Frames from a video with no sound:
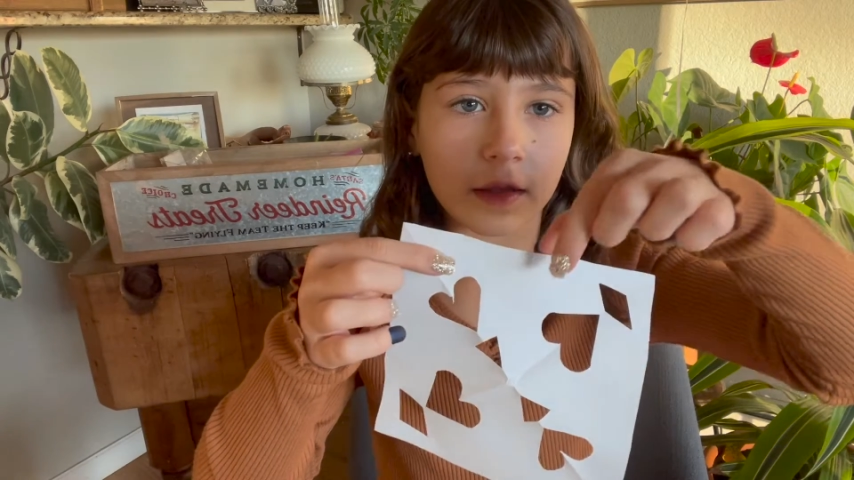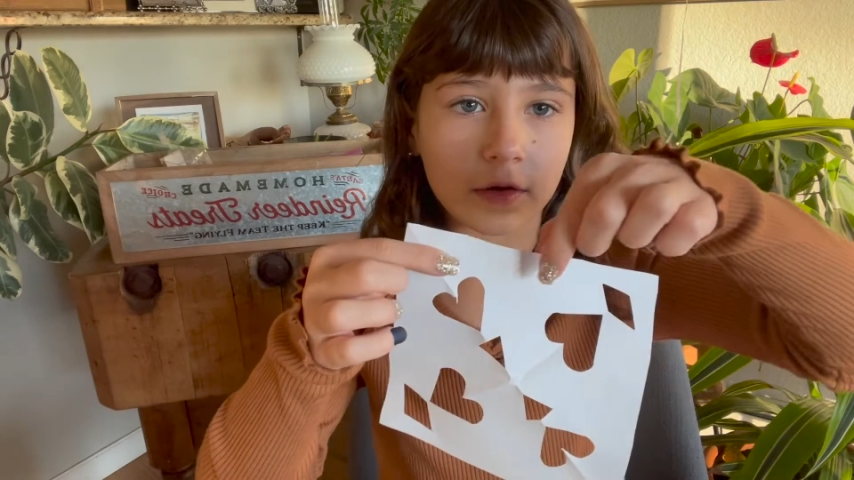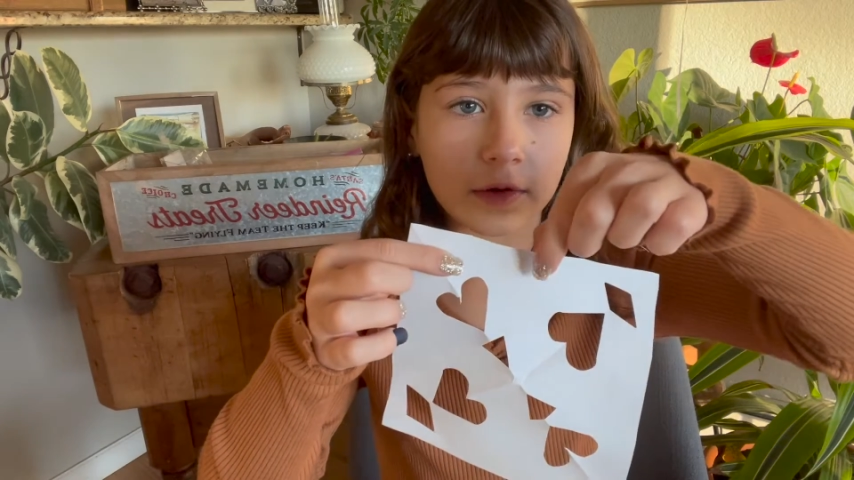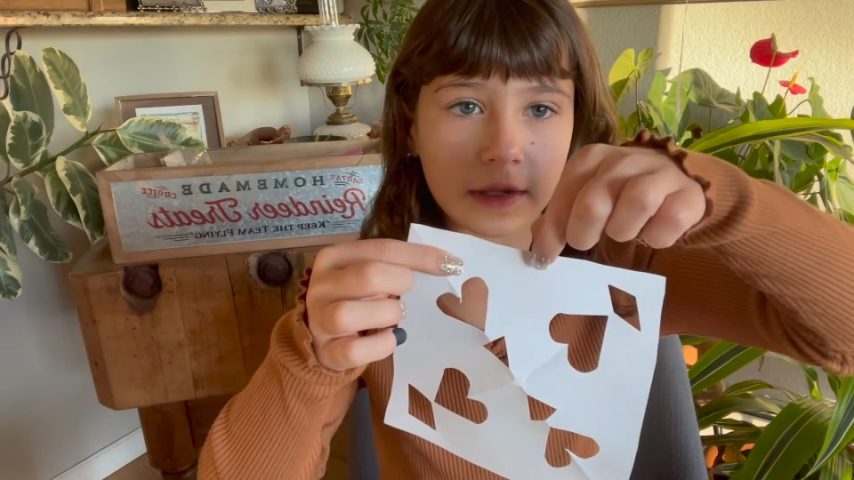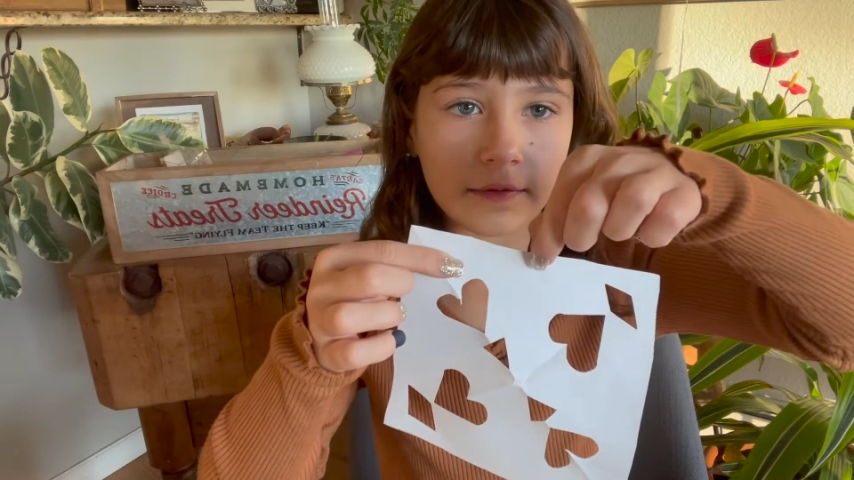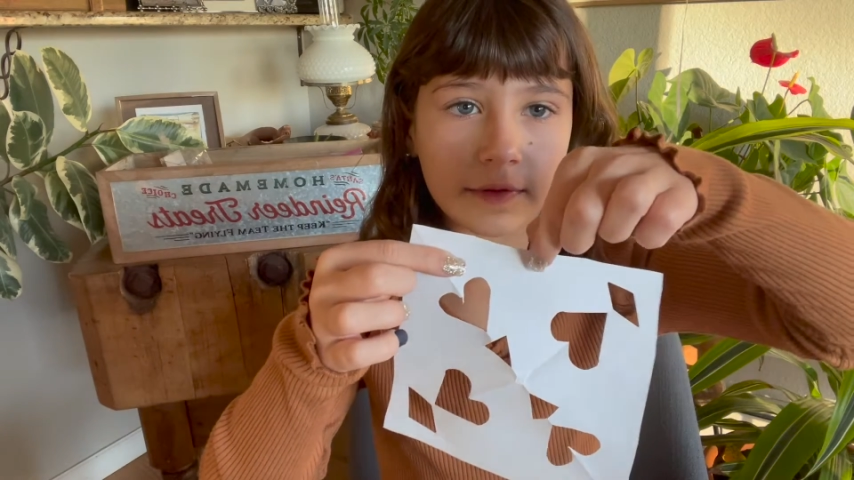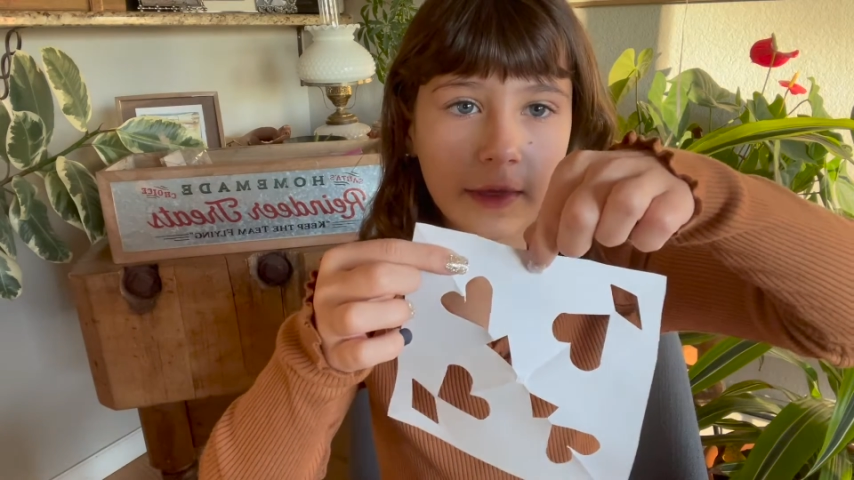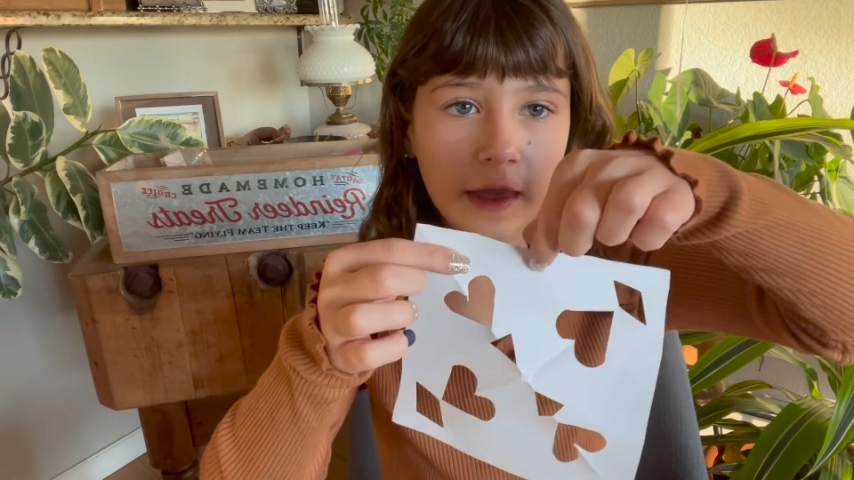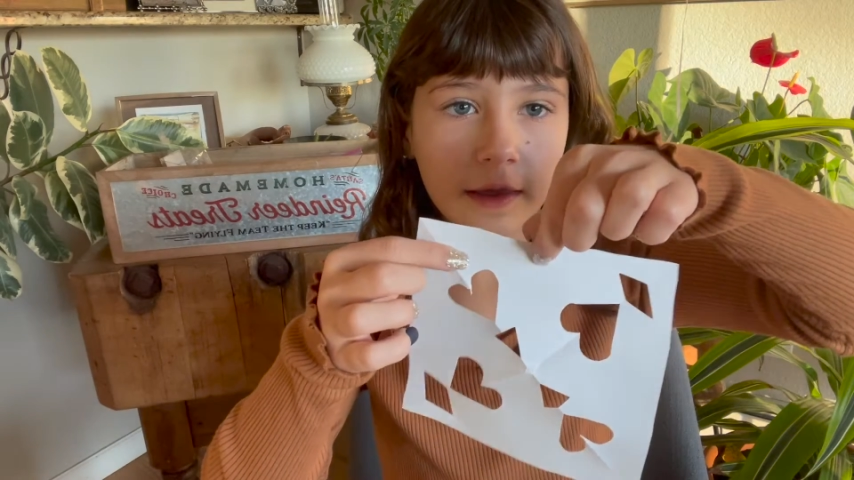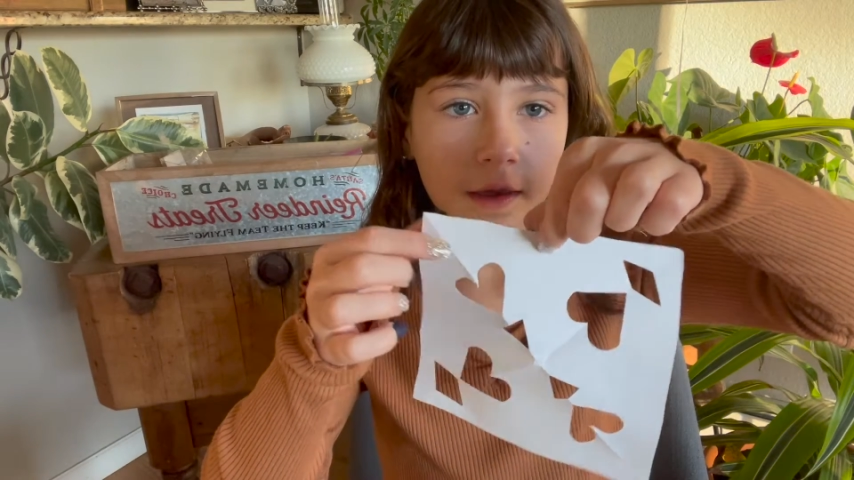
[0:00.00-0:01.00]
And you can even
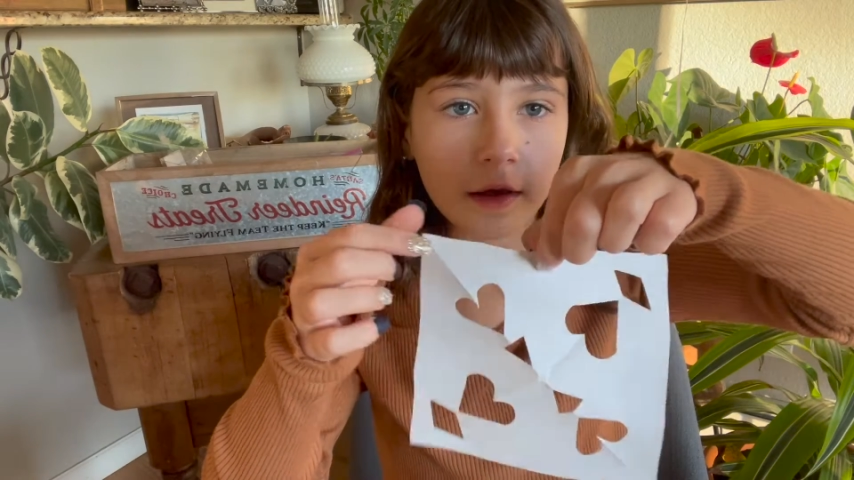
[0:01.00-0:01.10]
like